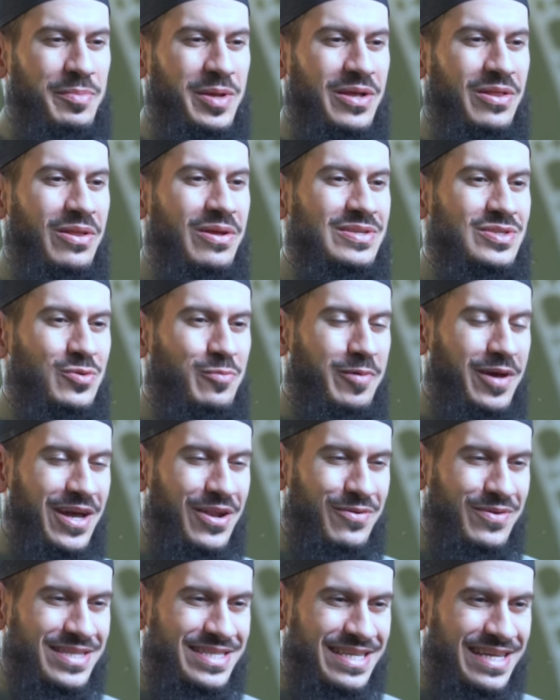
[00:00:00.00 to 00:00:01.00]
And may Allah
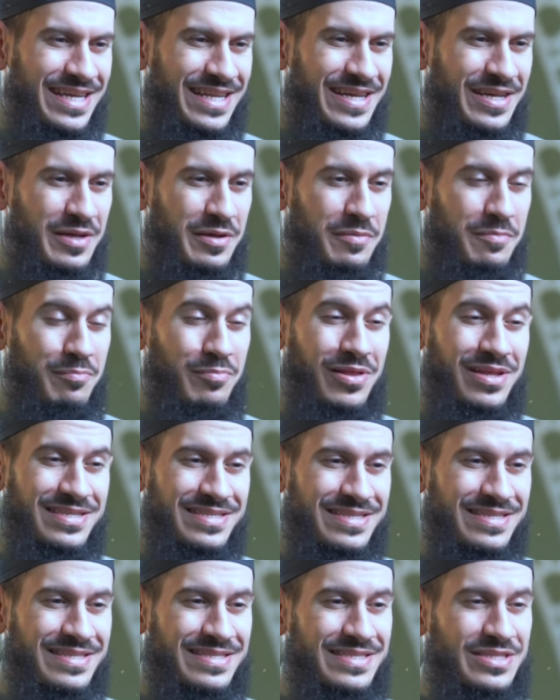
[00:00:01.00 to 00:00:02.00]
subhanahu wa ta'ala
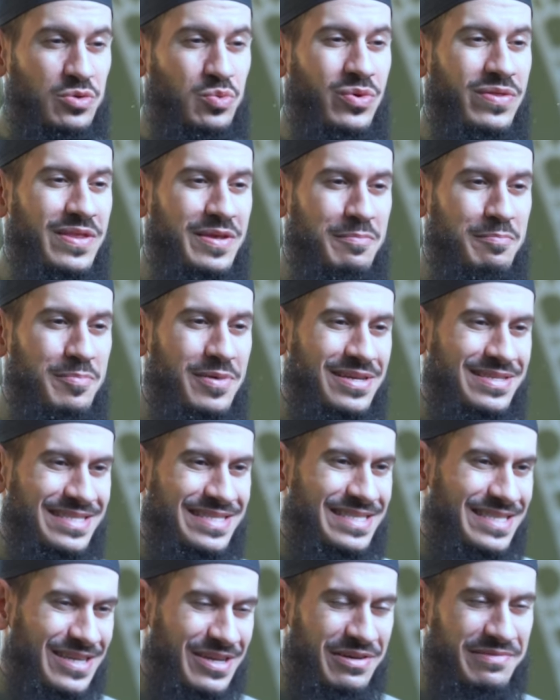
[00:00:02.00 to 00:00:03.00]
bless us with the
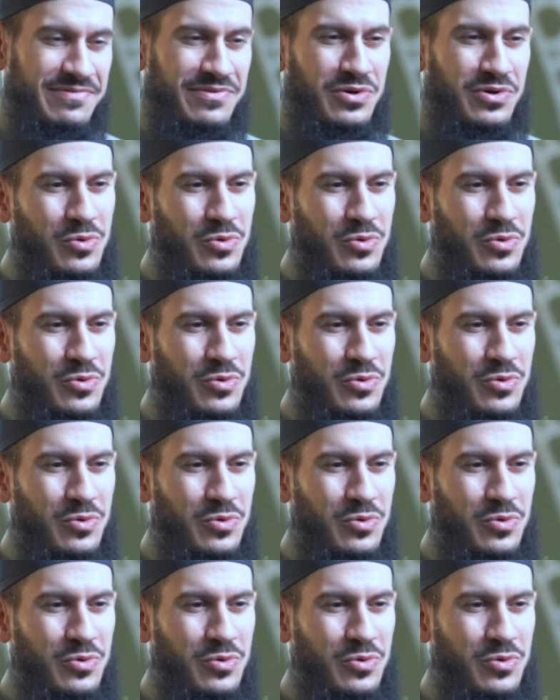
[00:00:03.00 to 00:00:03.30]
best